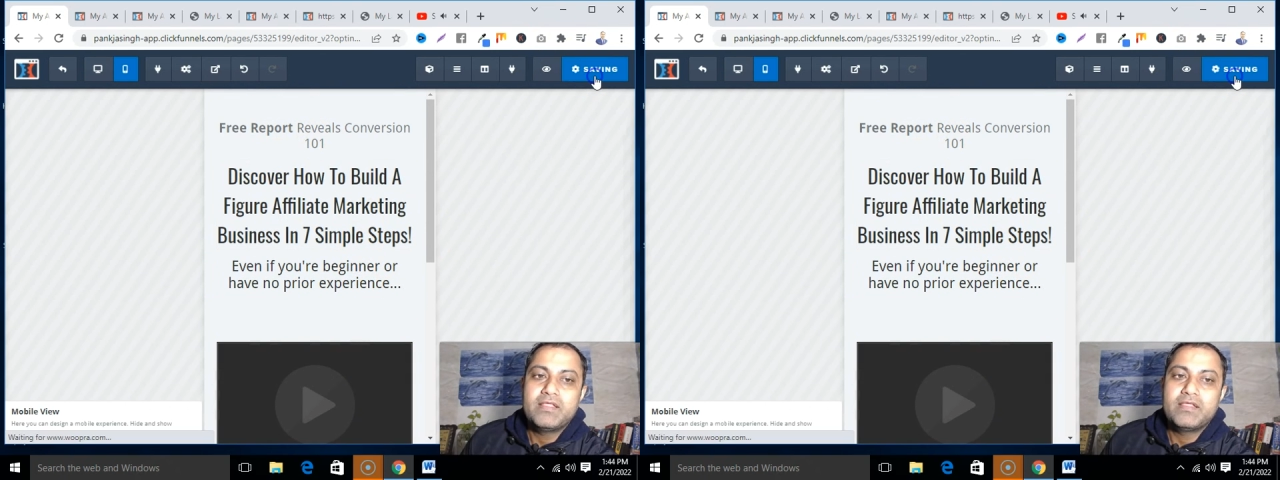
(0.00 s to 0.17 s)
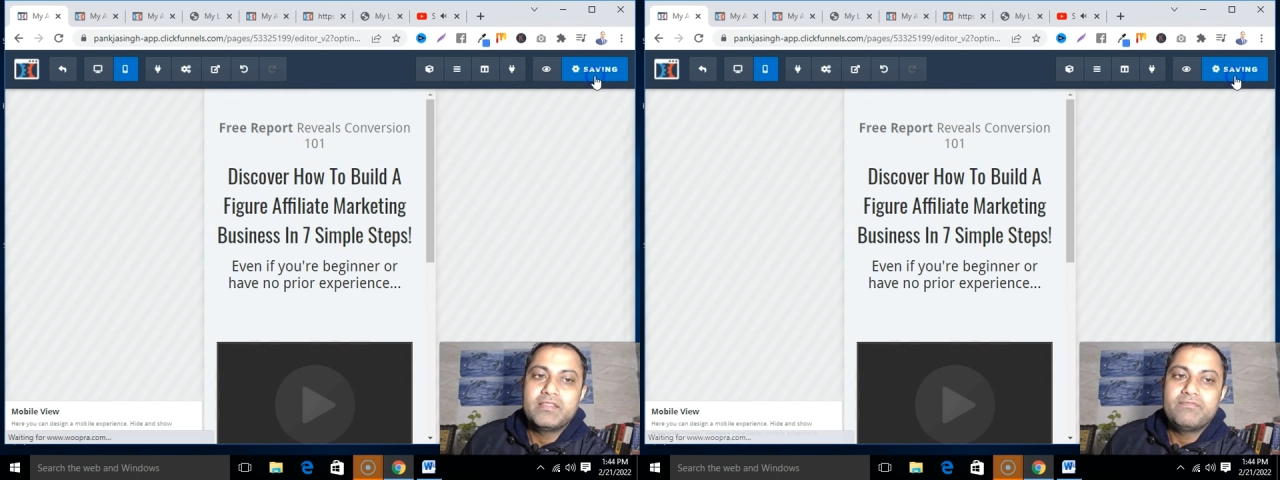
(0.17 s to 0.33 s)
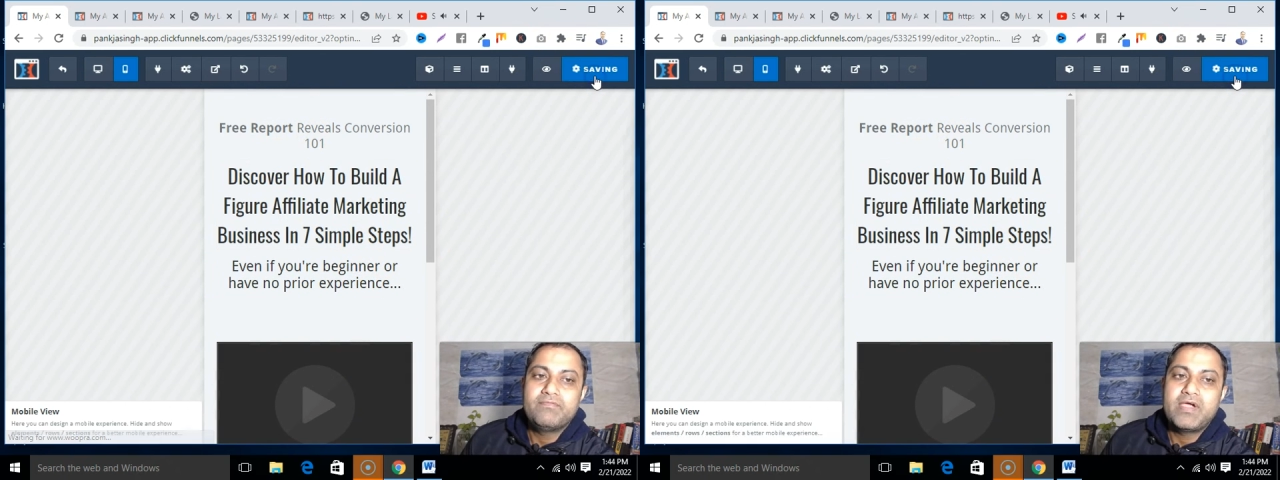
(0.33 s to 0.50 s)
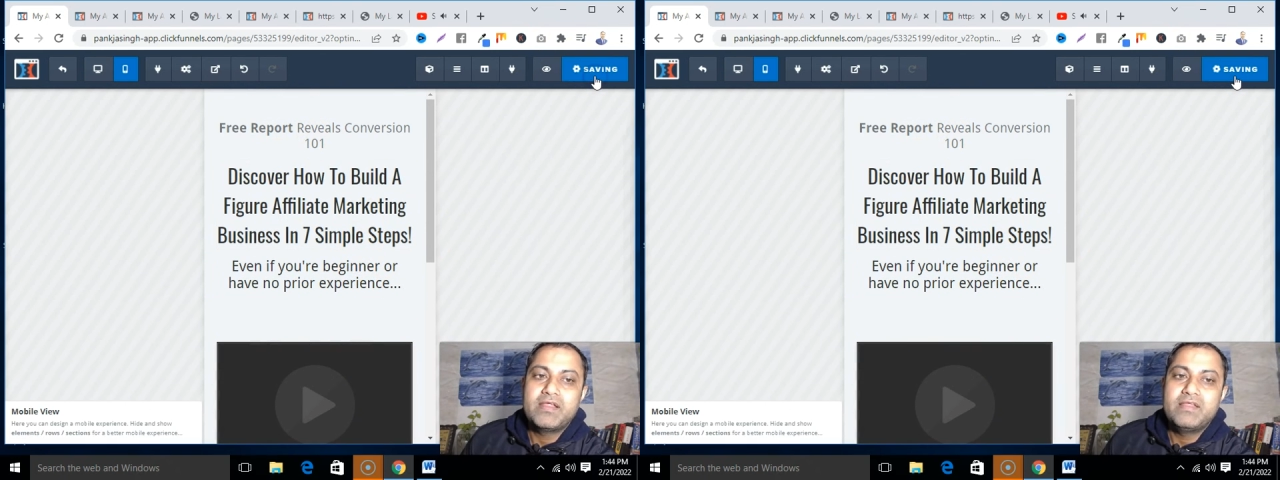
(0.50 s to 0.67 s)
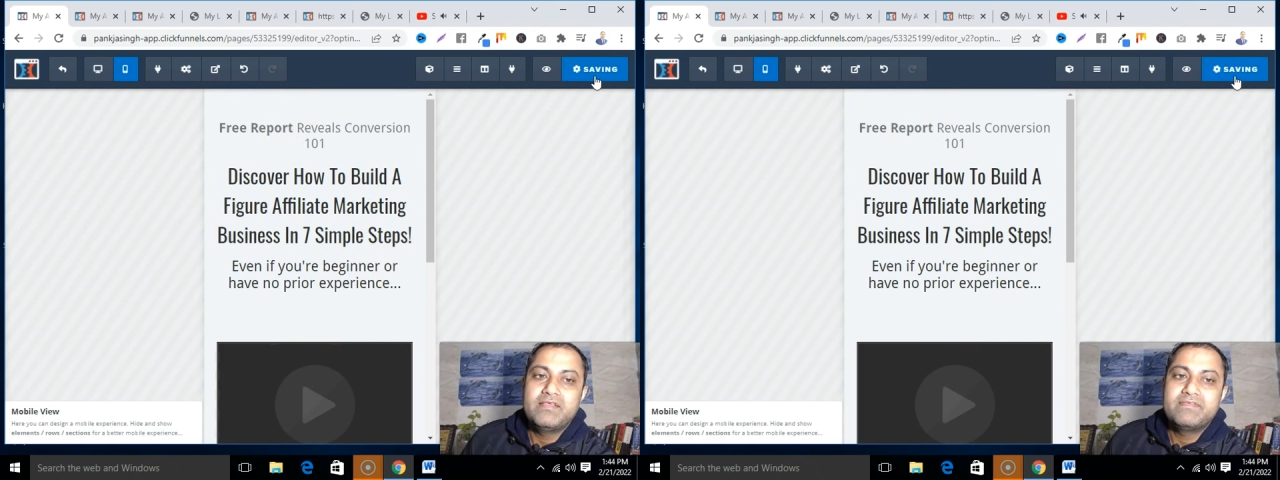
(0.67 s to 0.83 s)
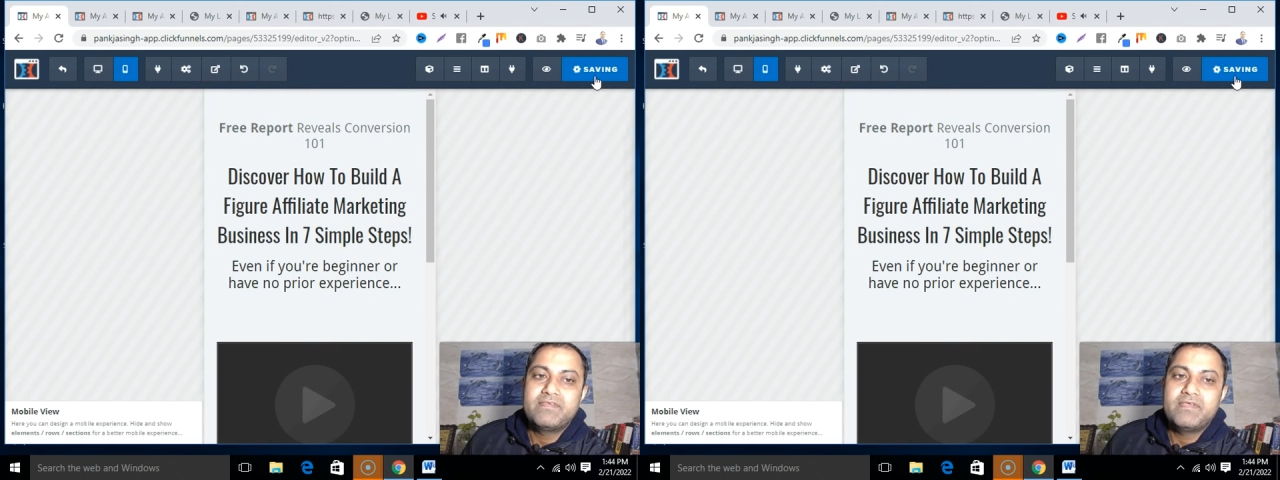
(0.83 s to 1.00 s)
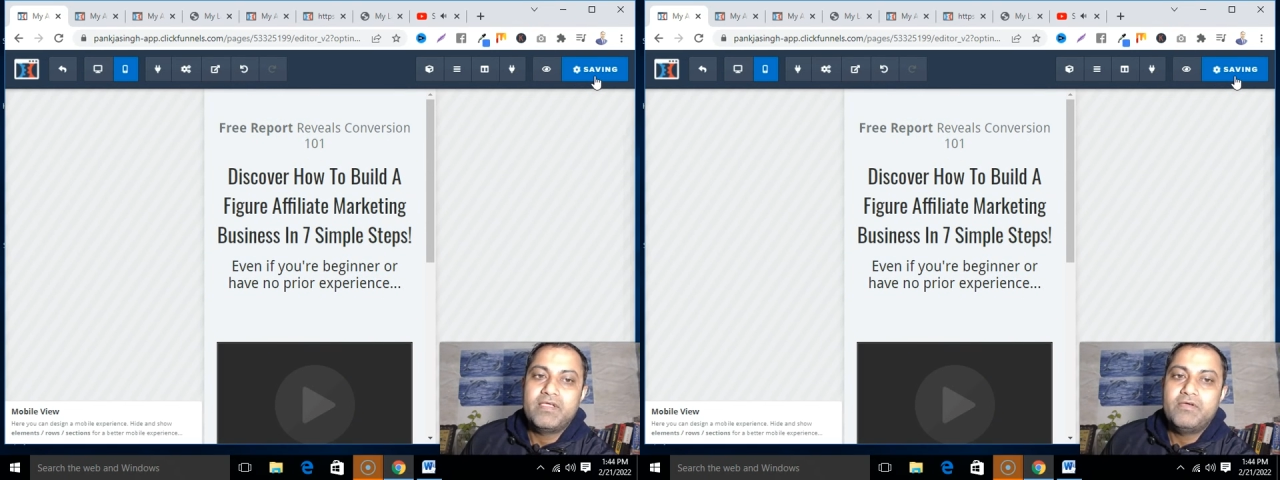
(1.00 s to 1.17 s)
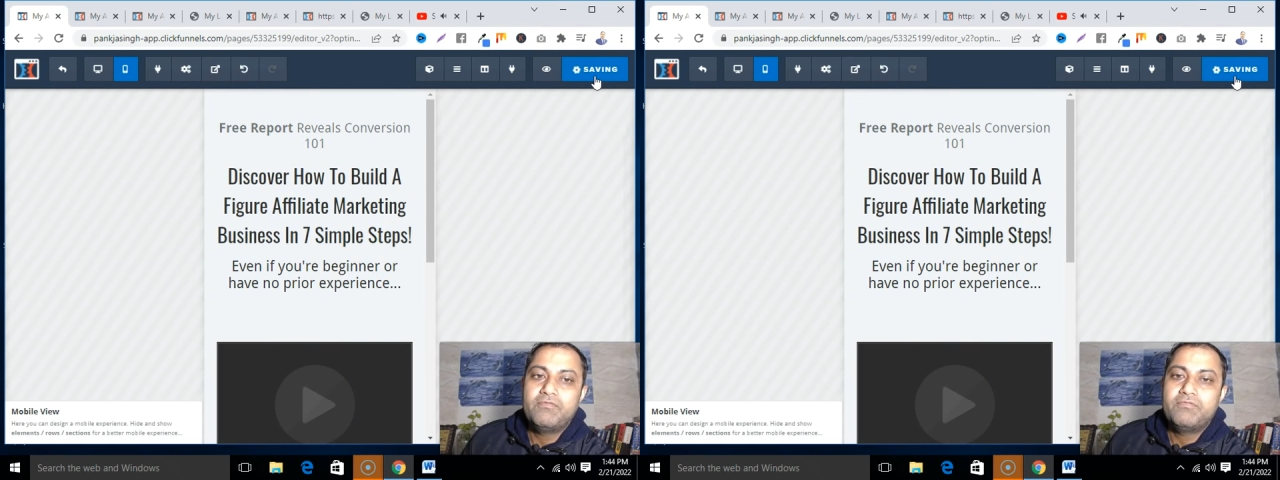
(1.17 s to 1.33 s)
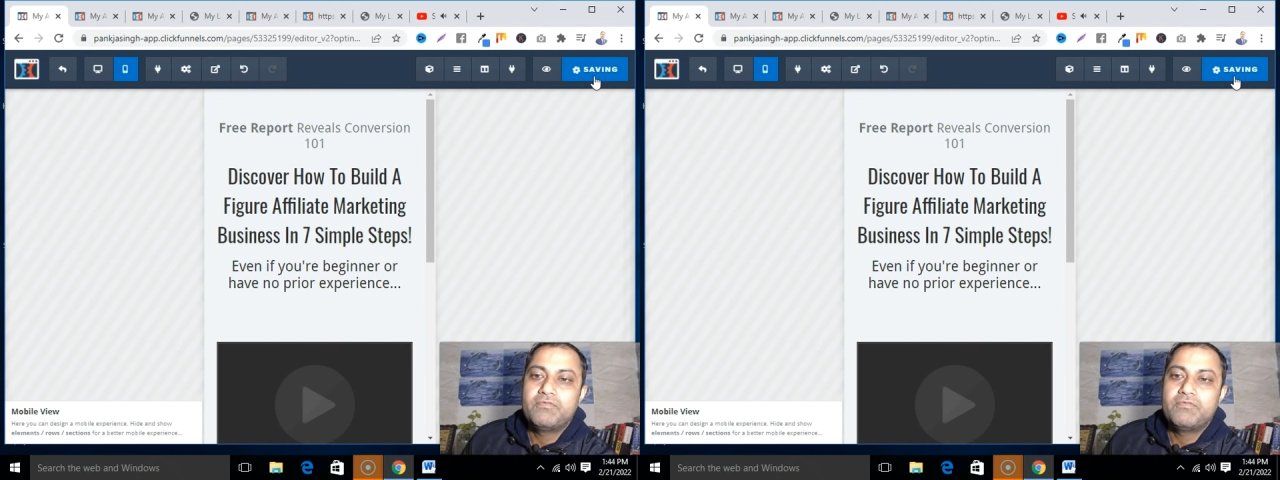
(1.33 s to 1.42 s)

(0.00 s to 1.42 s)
And then finally save,